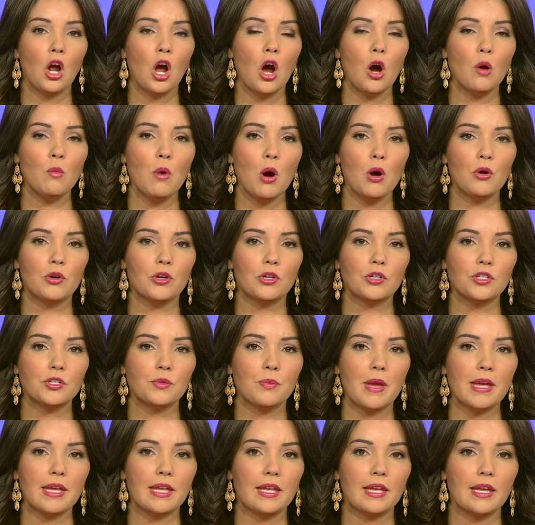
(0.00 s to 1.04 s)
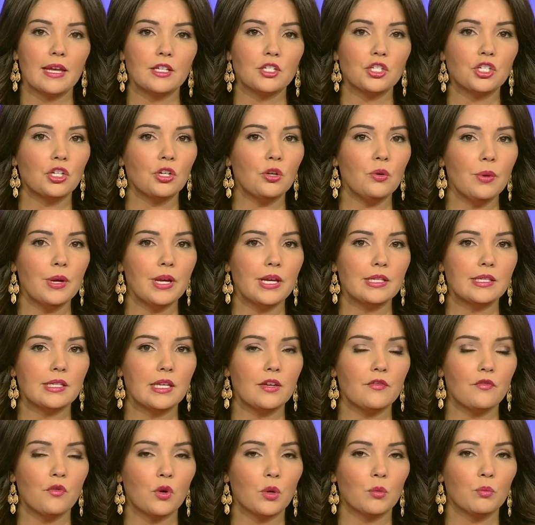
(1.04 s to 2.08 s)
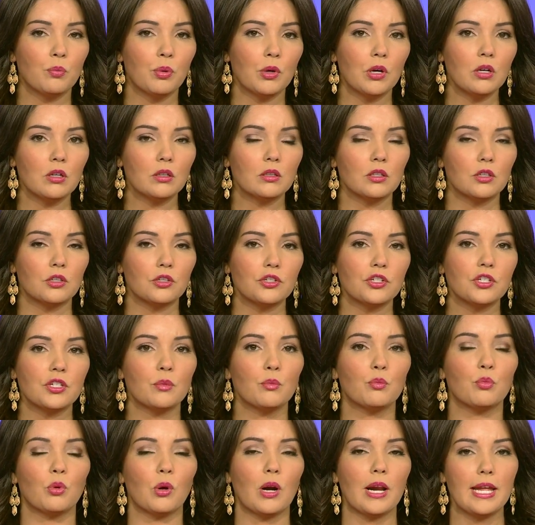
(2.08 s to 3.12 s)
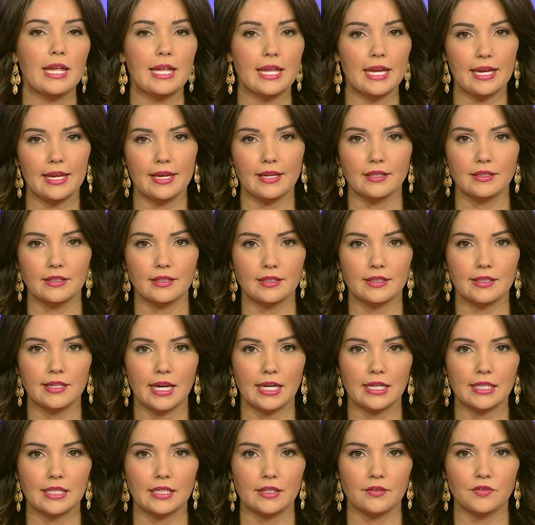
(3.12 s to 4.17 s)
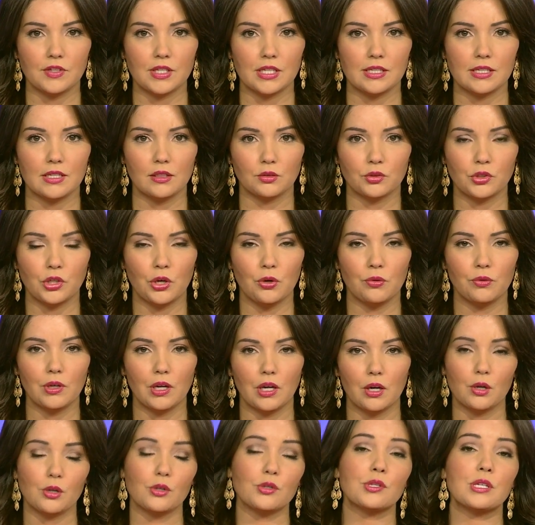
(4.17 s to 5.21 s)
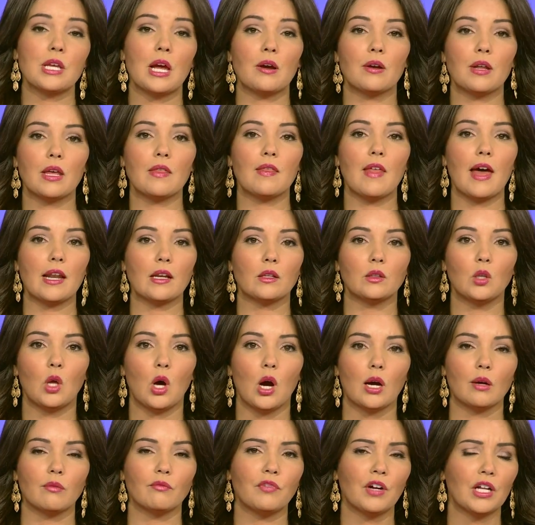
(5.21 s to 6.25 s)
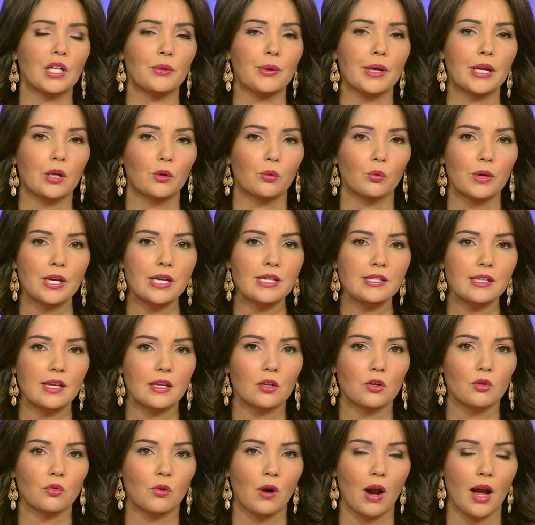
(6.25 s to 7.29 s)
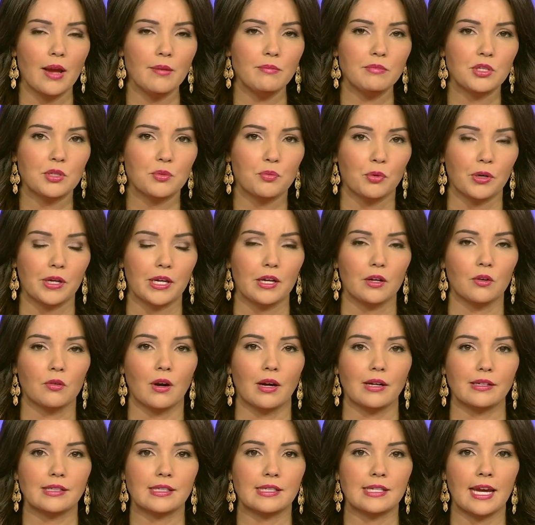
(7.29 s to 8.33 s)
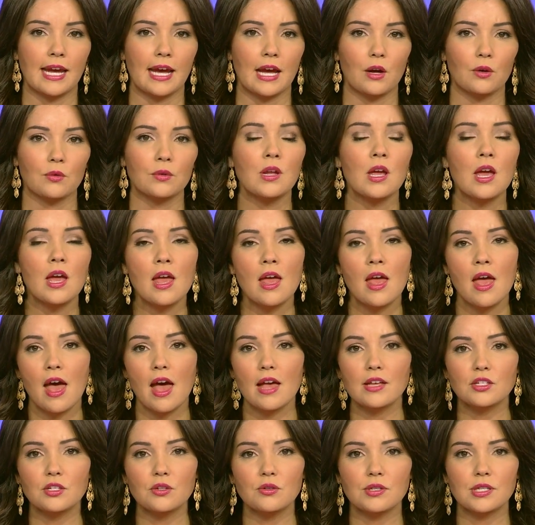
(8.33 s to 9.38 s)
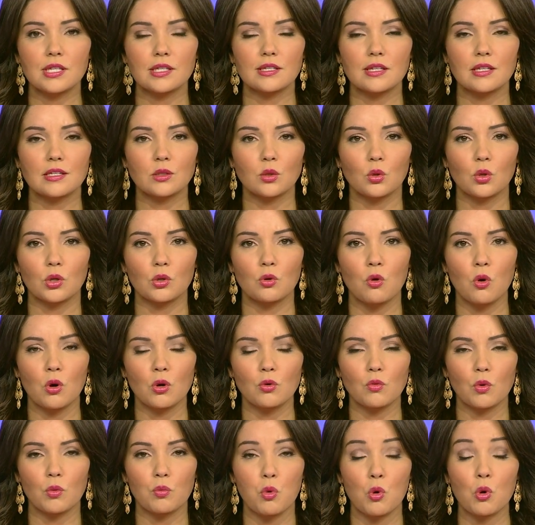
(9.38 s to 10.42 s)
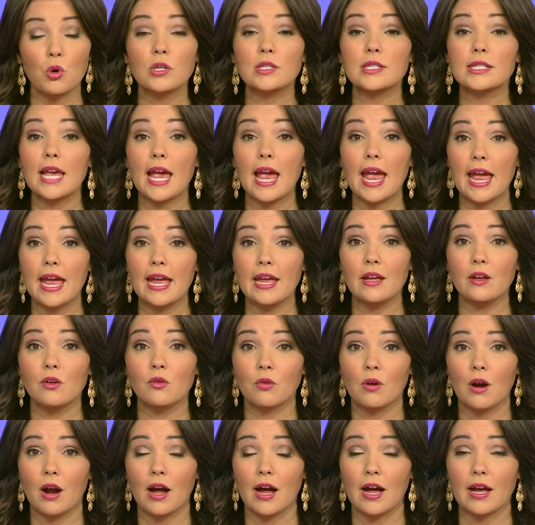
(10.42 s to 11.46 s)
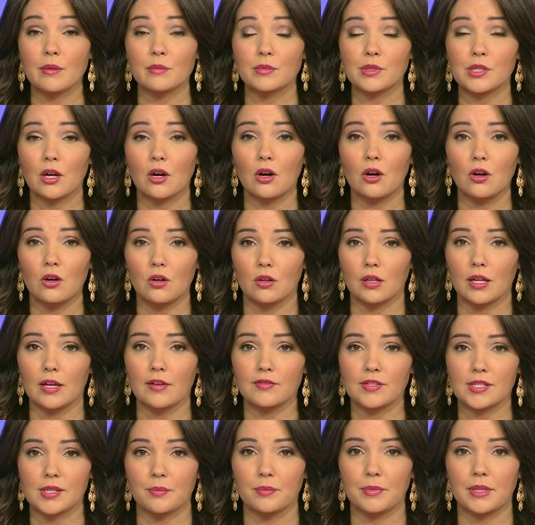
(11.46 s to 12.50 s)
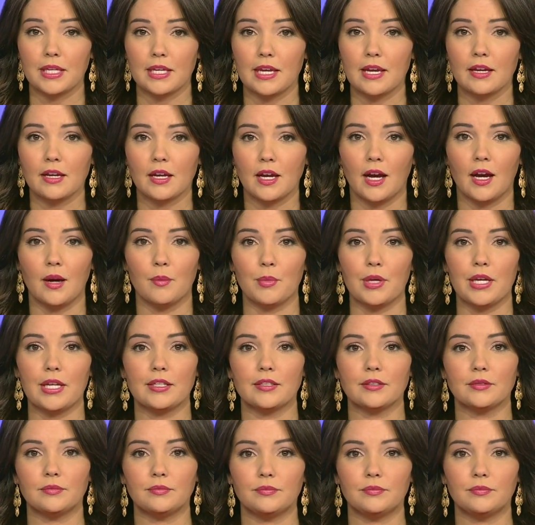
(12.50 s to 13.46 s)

homeowners making it too easy for burglars to break in. Detectives in Deltona are sounding that alarm following a recent crime spree across town. As News 6's Lauren Korn reports, eight crimes all have something in common.